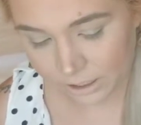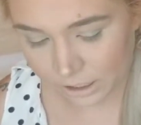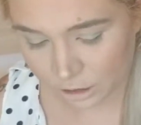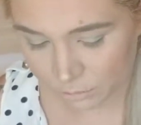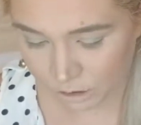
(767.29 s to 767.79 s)

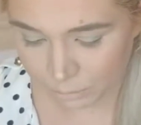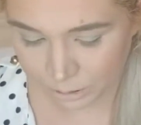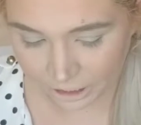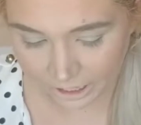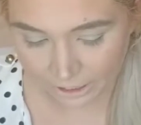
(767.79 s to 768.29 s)
It's really
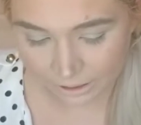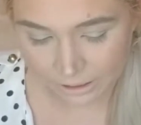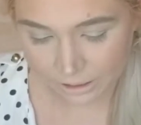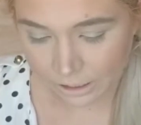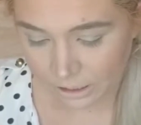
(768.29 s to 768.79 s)
pretty.
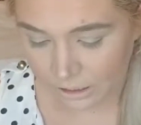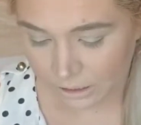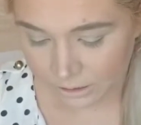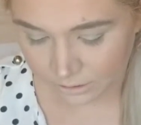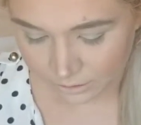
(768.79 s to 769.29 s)

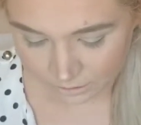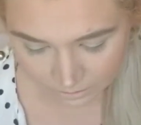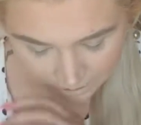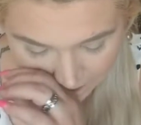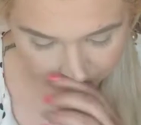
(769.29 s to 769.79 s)

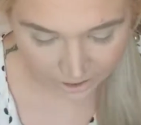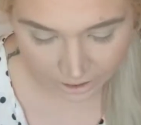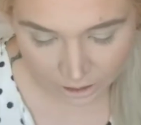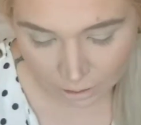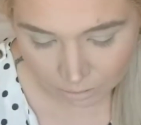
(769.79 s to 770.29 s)
I've done it
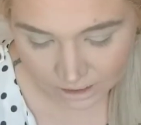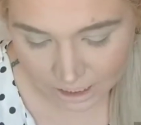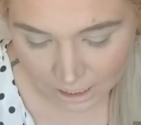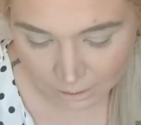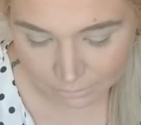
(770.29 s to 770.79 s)
a couple of
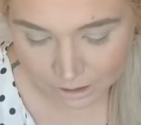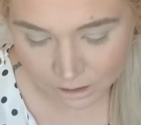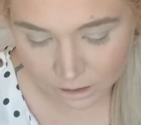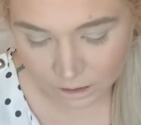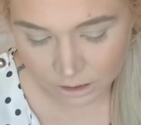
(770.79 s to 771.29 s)
times.